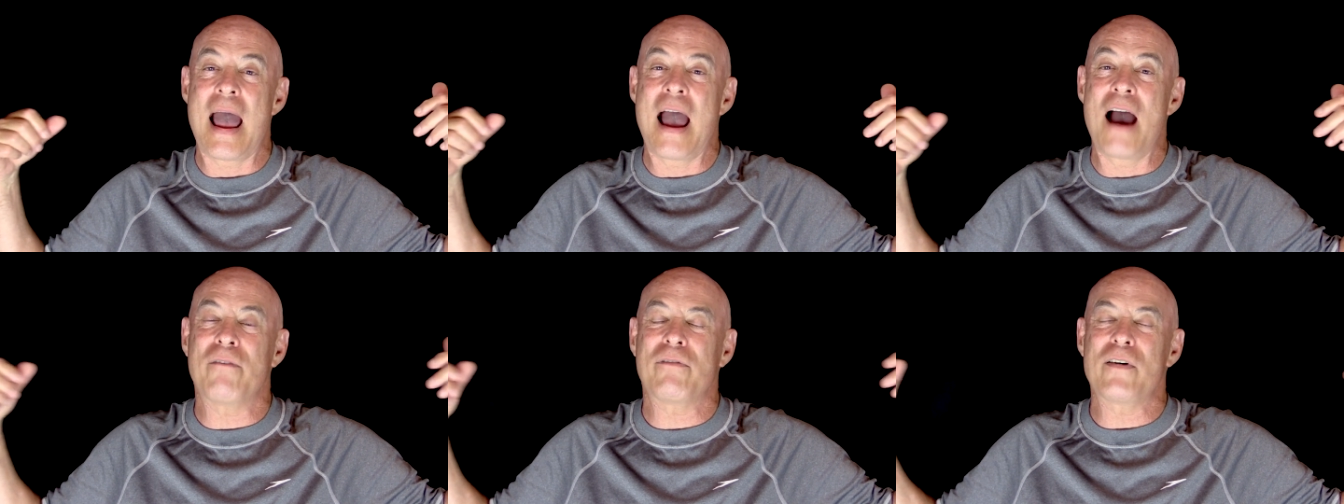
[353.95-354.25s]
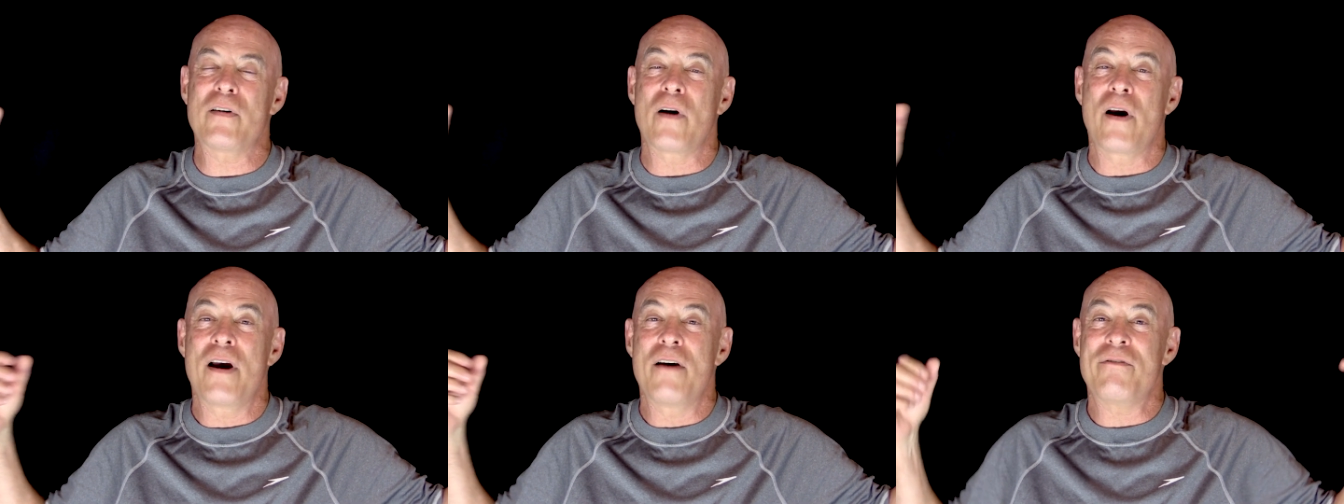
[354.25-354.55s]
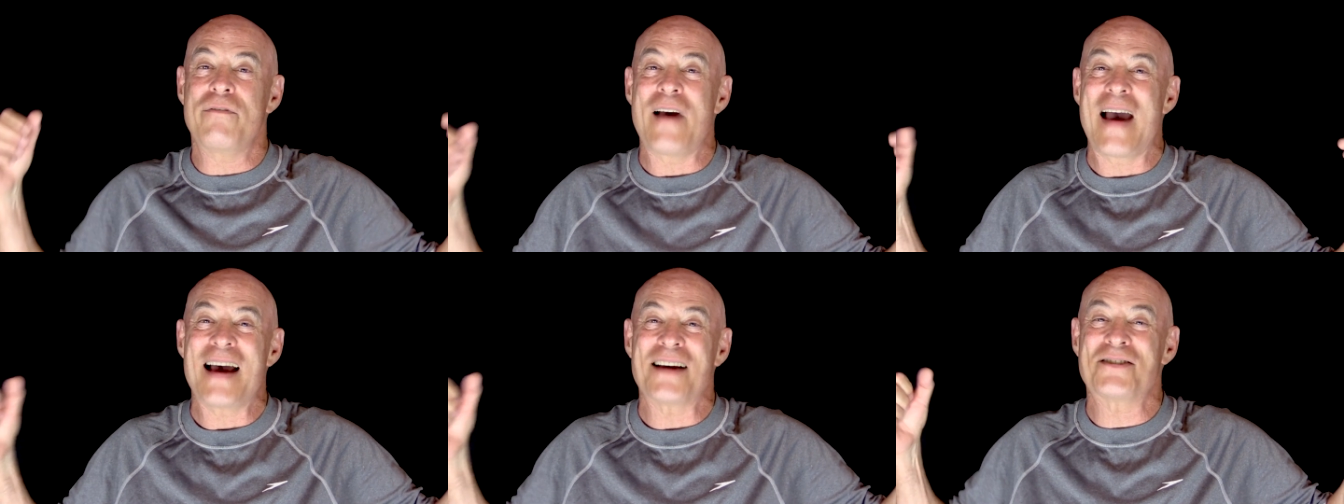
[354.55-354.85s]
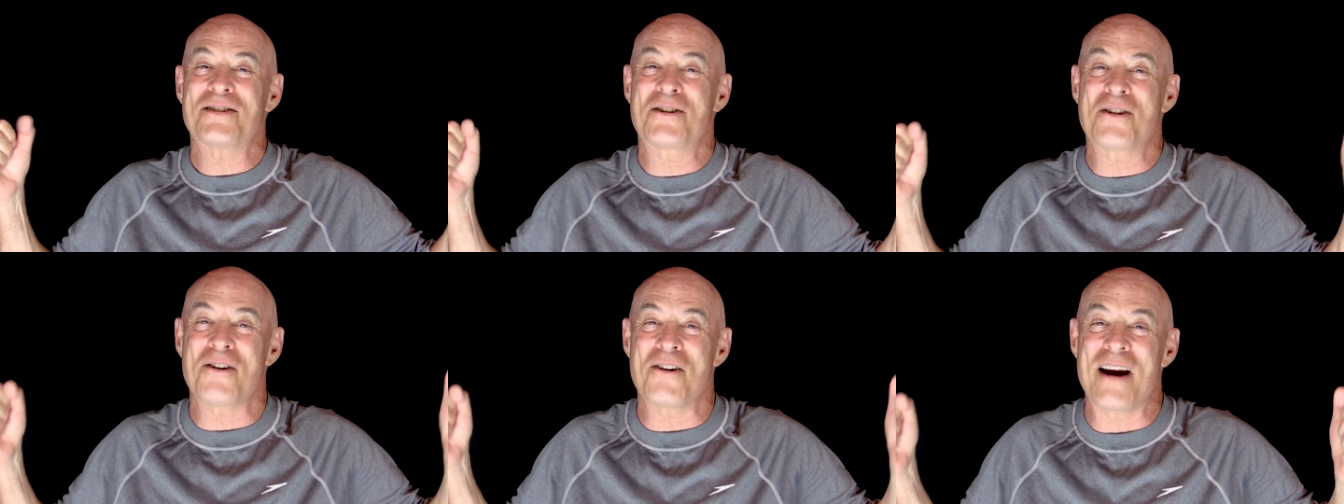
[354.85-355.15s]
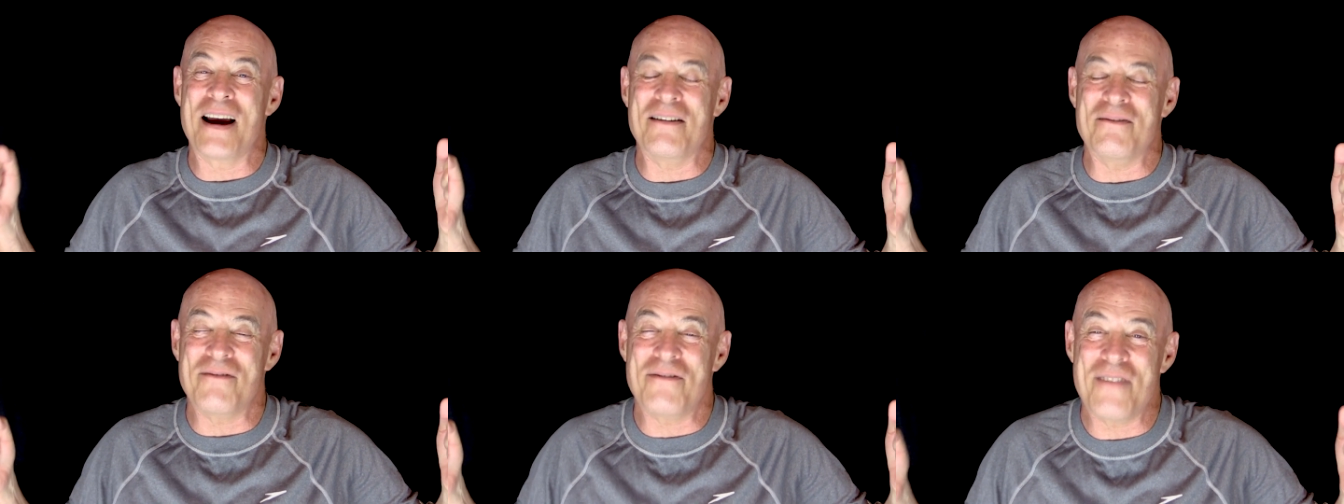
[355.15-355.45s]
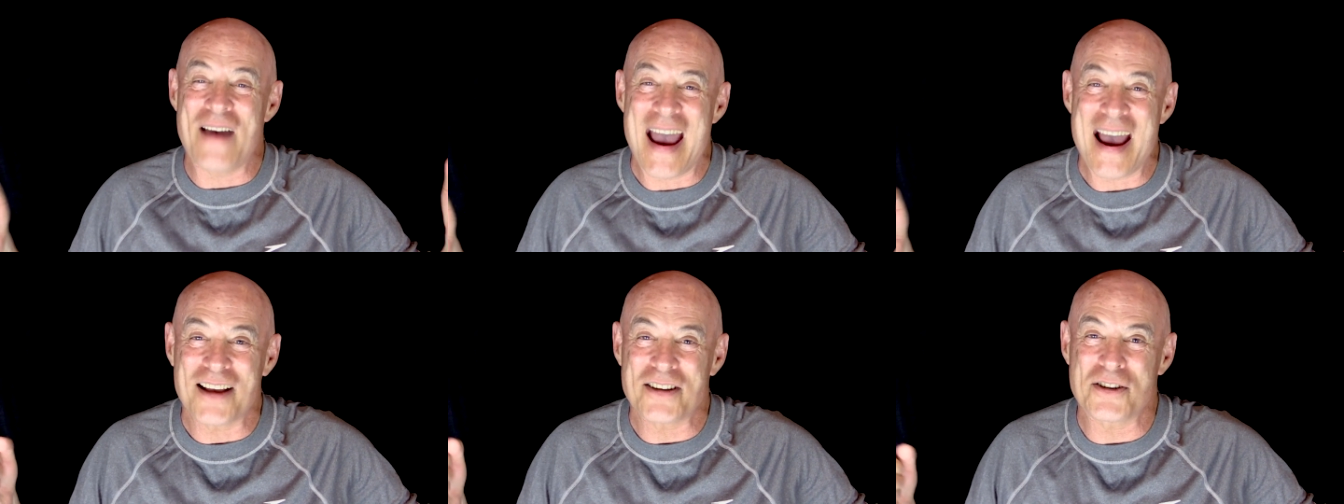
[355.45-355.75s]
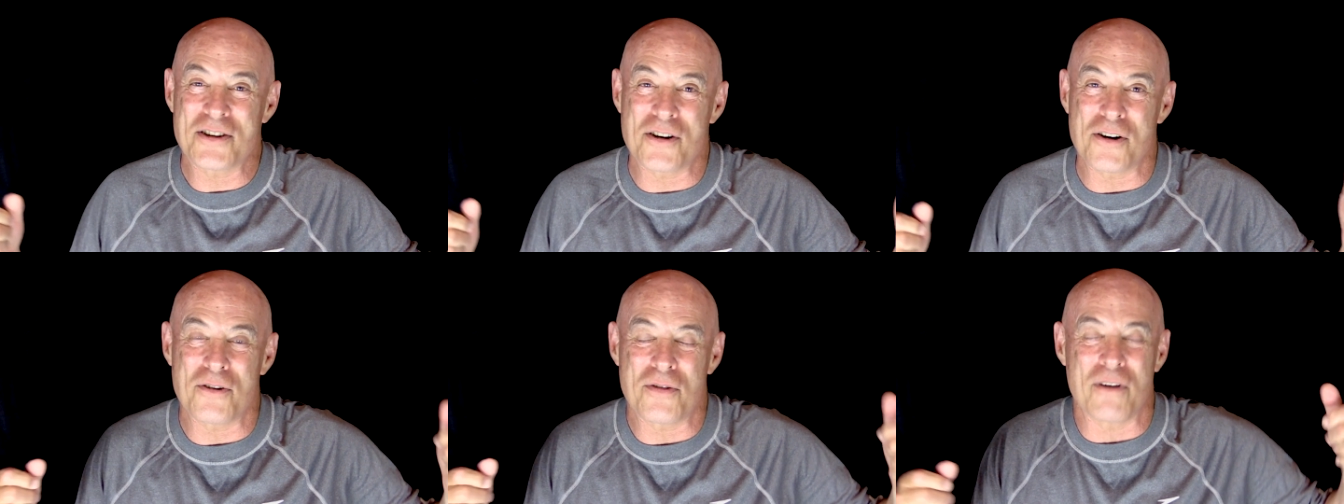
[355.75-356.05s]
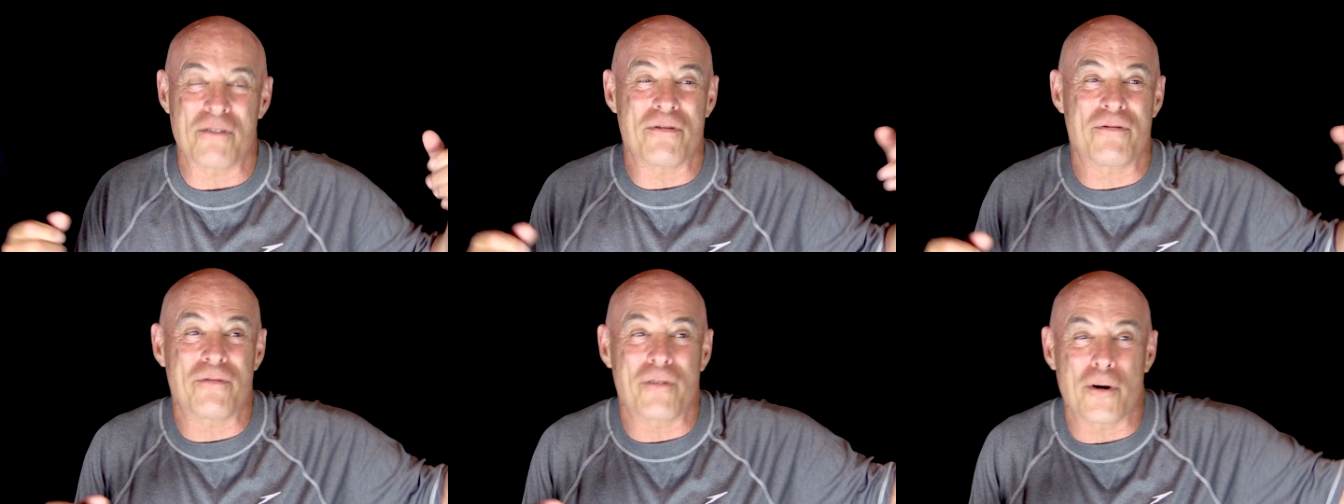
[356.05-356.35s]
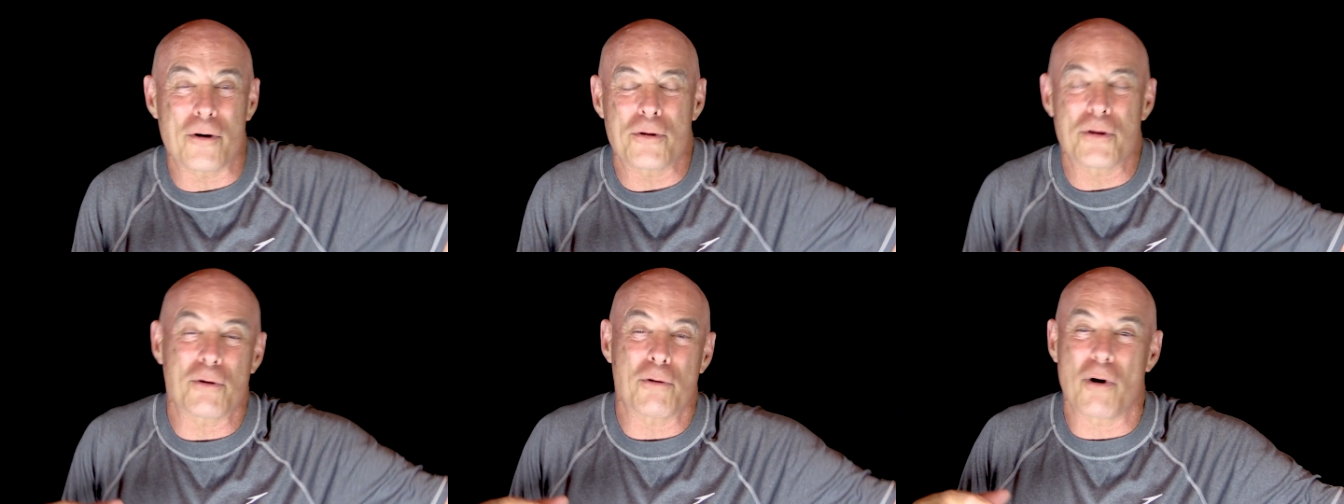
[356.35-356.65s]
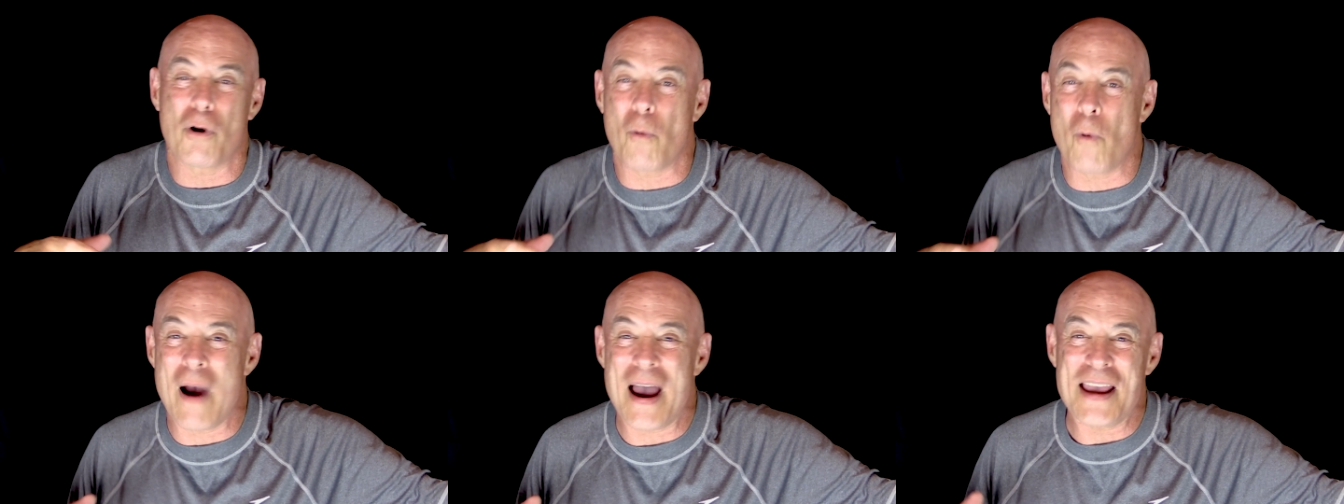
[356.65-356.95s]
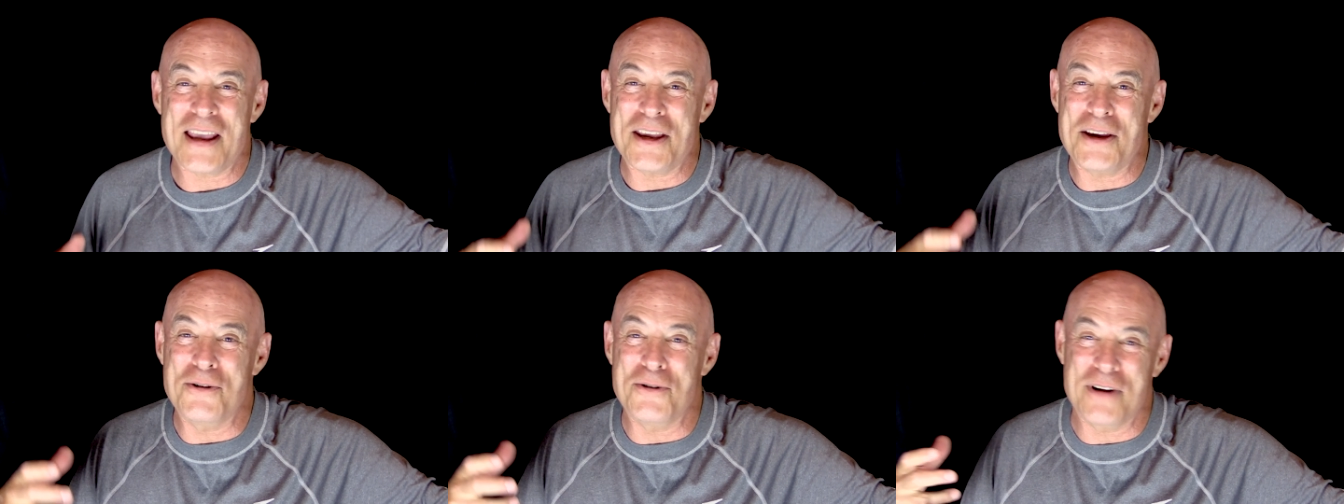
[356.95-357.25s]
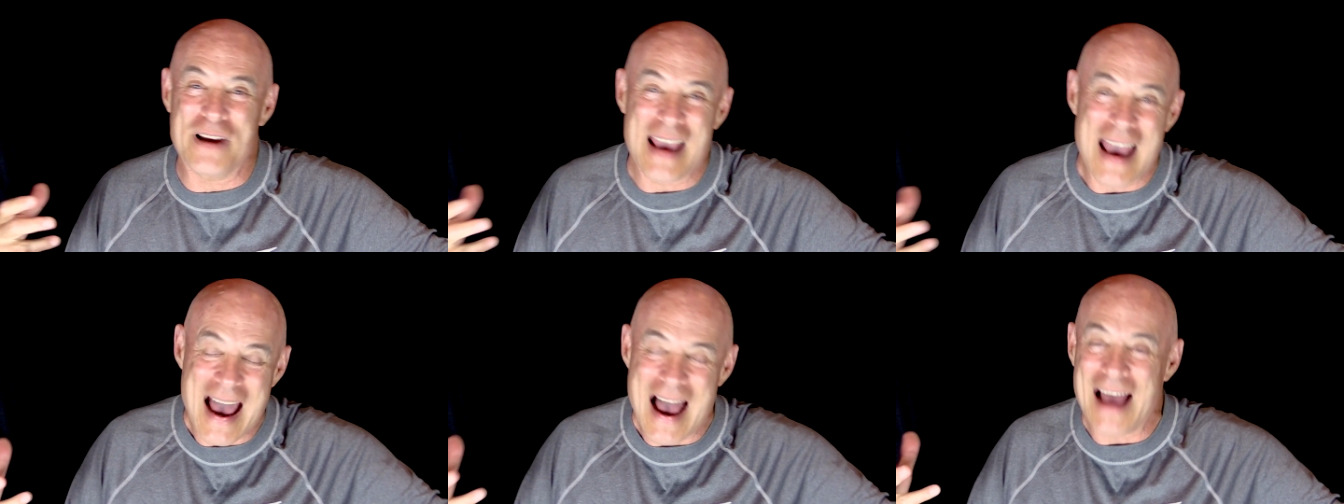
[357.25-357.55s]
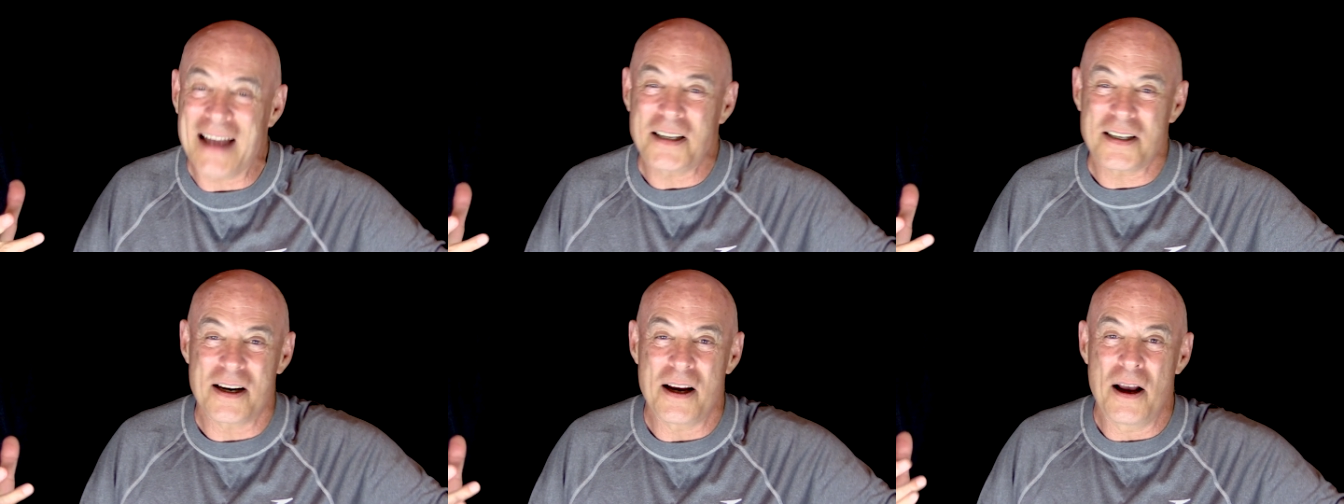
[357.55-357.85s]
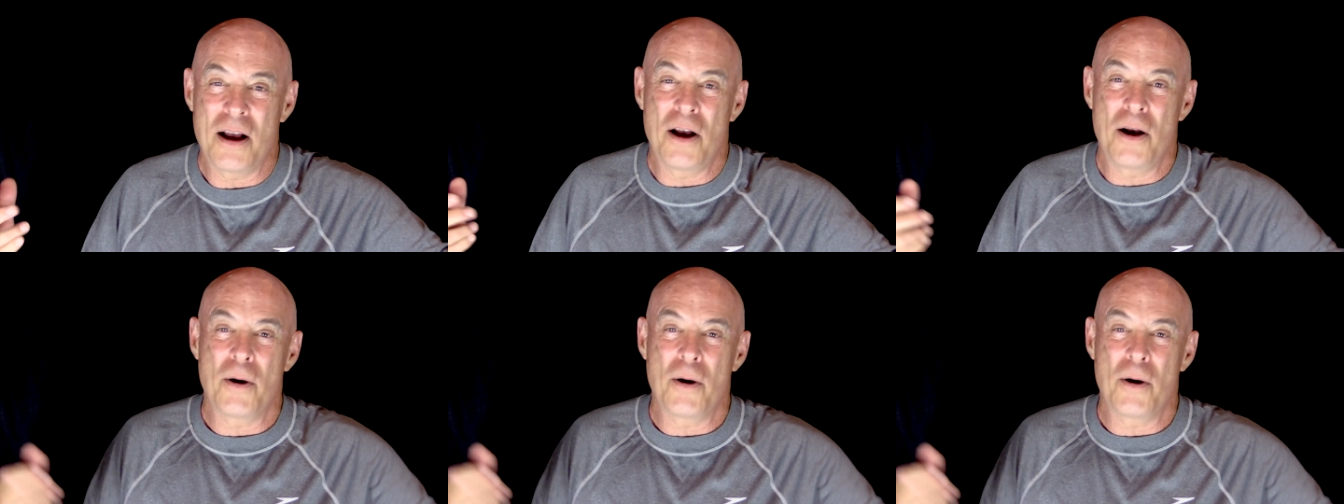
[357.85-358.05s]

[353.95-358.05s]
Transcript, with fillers: ever faster and faster the further away you get,